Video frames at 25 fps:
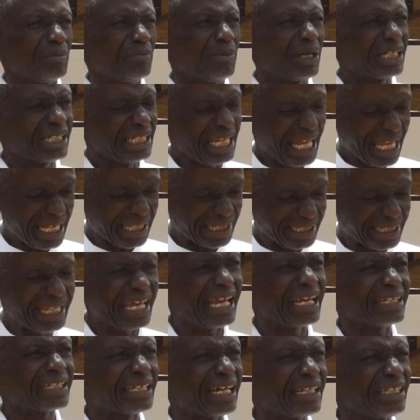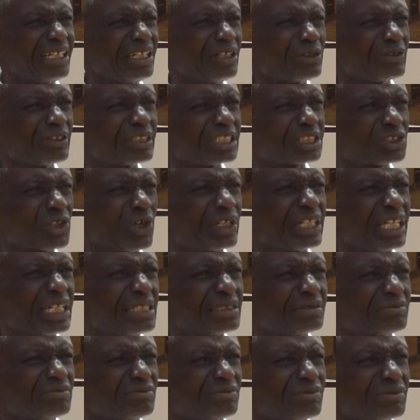But there is light at the end of the
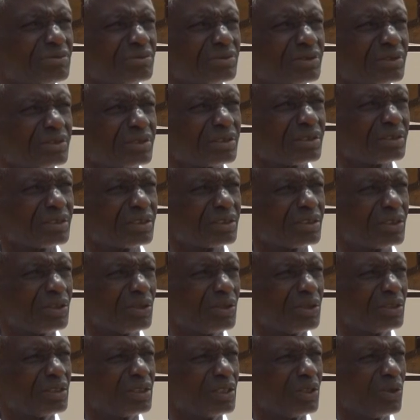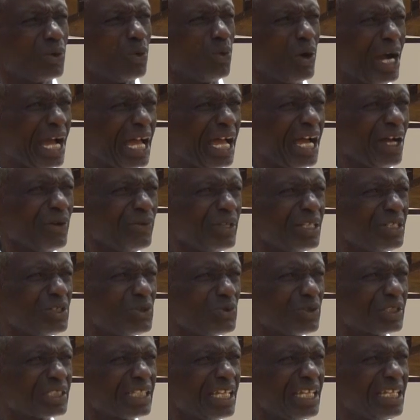tunnel. Why are we
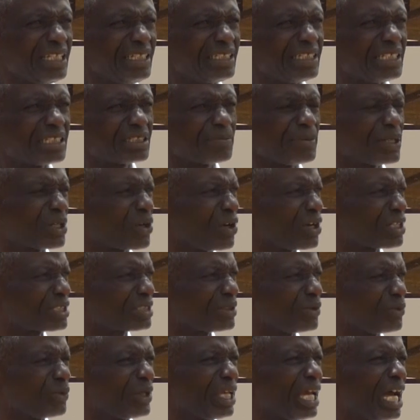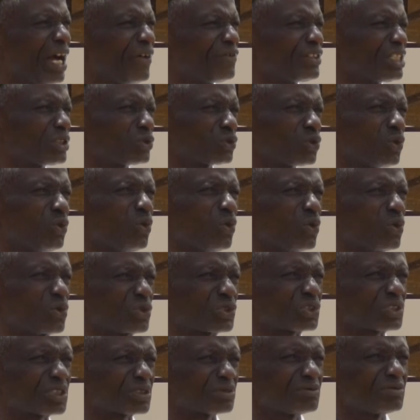to say this? Because we have the
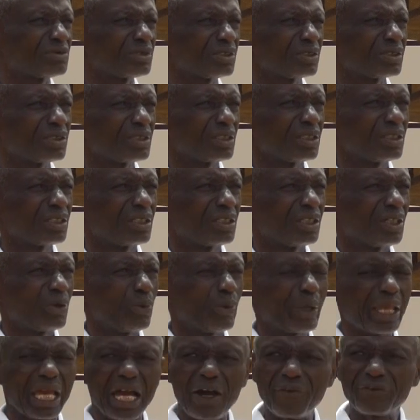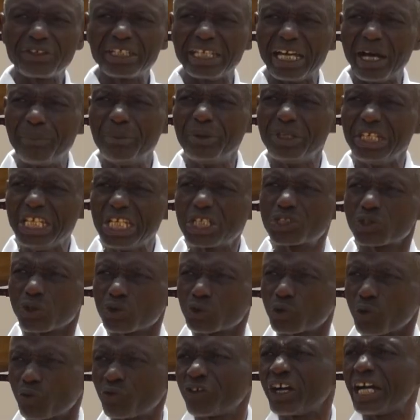tools. We have the
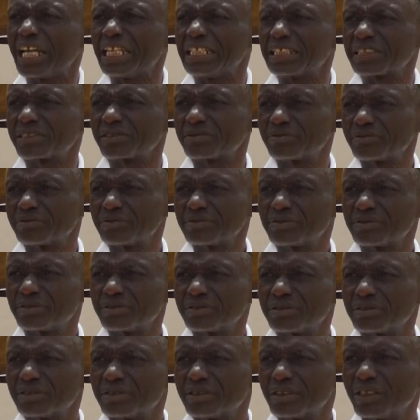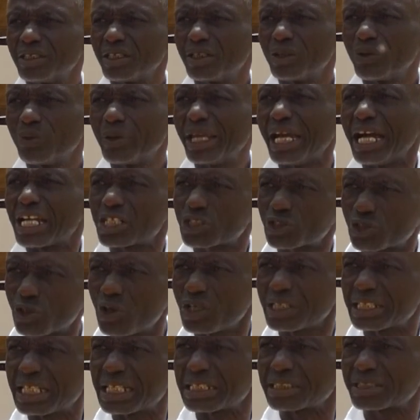ammunition to fight. We are
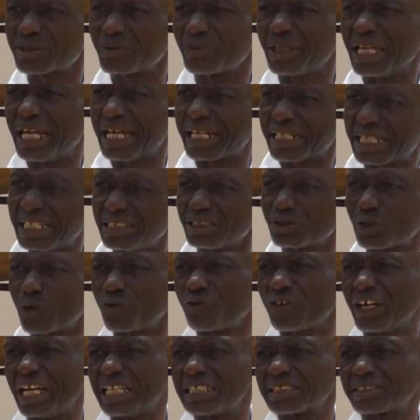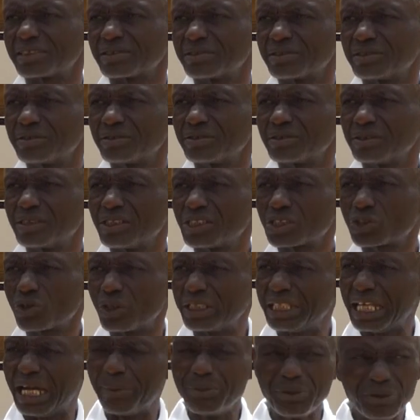soldiers. We are ready to fight.
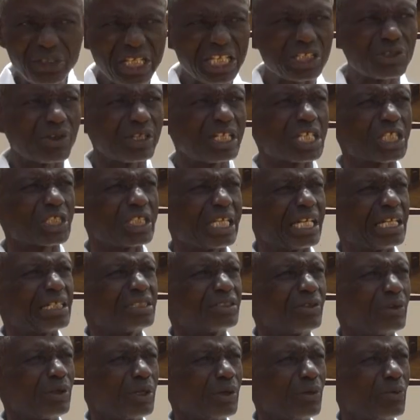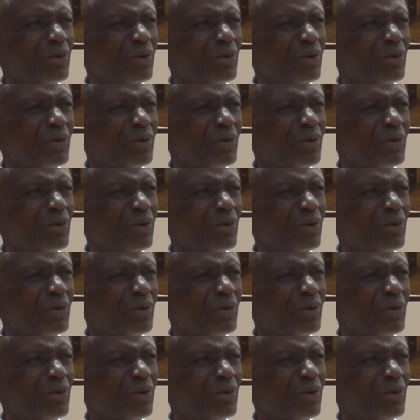So the ammunition is there.